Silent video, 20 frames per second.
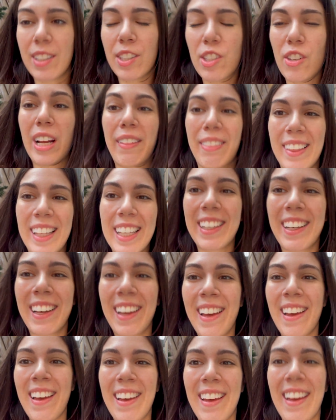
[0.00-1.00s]
So I think
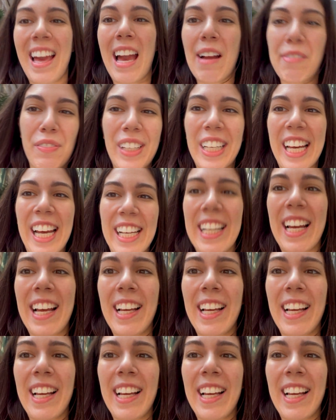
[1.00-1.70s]
everything can